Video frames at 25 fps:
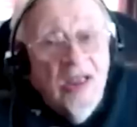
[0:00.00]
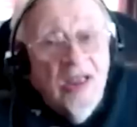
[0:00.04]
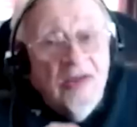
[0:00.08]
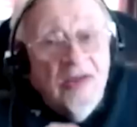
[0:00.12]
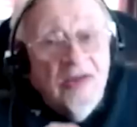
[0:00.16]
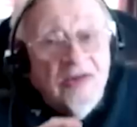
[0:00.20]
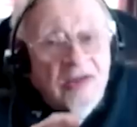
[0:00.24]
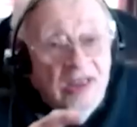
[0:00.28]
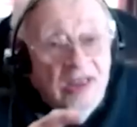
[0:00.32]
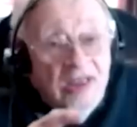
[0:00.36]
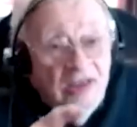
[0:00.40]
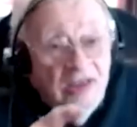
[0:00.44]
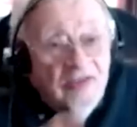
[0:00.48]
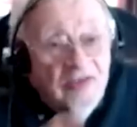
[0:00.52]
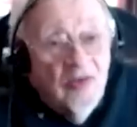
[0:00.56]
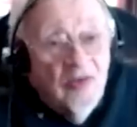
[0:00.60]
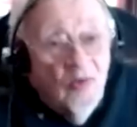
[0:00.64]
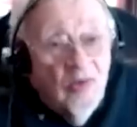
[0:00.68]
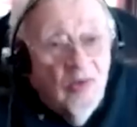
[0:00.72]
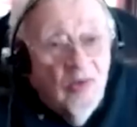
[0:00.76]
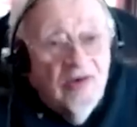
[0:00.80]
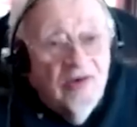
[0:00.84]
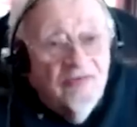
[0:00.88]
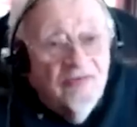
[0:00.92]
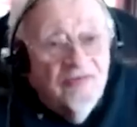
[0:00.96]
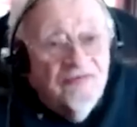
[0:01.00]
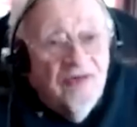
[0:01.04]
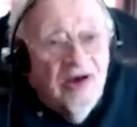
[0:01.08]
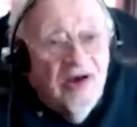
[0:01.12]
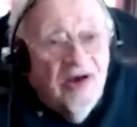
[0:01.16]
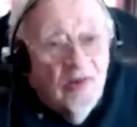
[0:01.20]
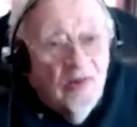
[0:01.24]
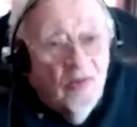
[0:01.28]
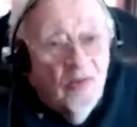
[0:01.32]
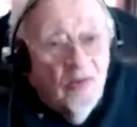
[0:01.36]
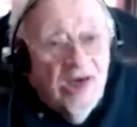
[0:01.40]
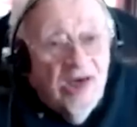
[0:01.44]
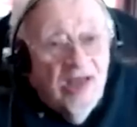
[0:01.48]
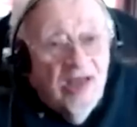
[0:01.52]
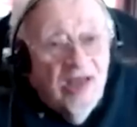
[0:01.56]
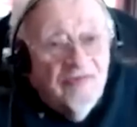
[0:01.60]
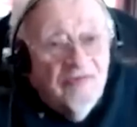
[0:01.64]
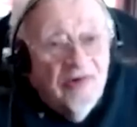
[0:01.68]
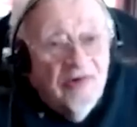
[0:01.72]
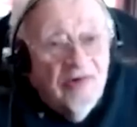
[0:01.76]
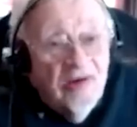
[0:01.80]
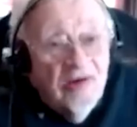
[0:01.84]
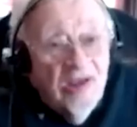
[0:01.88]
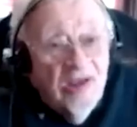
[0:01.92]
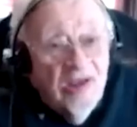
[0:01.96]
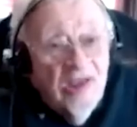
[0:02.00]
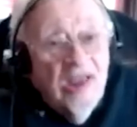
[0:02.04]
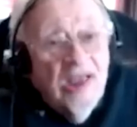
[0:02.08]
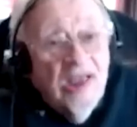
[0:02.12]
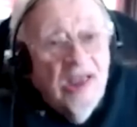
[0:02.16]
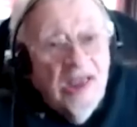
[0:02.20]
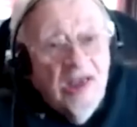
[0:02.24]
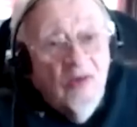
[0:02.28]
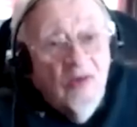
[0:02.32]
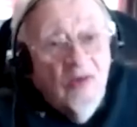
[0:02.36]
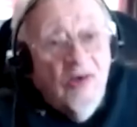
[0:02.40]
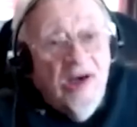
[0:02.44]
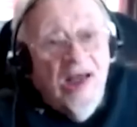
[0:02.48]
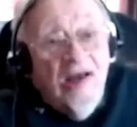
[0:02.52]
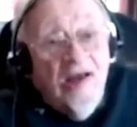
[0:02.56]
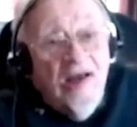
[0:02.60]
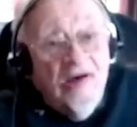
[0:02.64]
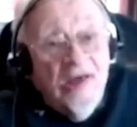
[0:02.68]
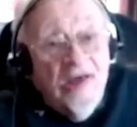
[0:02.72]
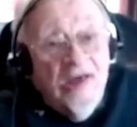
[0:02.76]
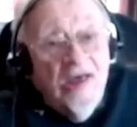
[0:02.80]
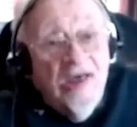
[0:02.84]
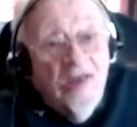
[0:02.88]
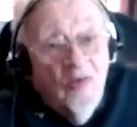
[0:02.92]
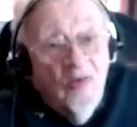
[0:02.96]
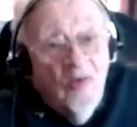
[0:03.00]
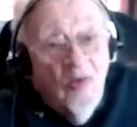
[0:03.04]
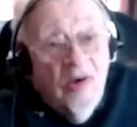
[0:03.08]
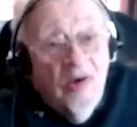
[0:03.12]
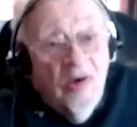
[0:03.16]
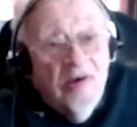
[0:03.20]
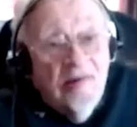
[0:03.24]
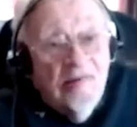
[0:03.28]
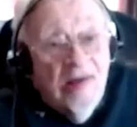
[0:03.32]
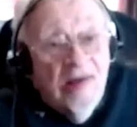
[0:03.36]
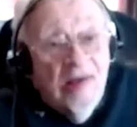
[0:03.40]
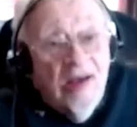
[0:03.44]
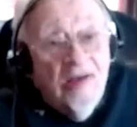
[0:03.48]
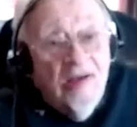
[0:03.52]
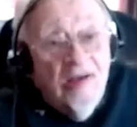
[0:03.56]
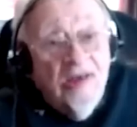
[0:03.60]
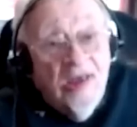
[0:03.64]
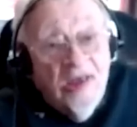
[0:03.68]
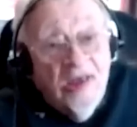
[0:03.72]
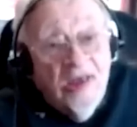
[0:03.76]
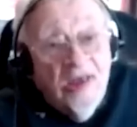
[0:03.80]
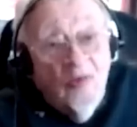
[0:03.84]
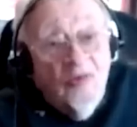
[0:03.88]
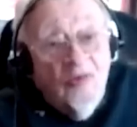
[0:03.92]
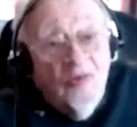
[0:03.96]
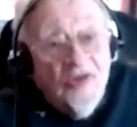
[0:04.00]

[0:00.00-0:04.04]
to either win the fight or whatever, he went out and he won the round and he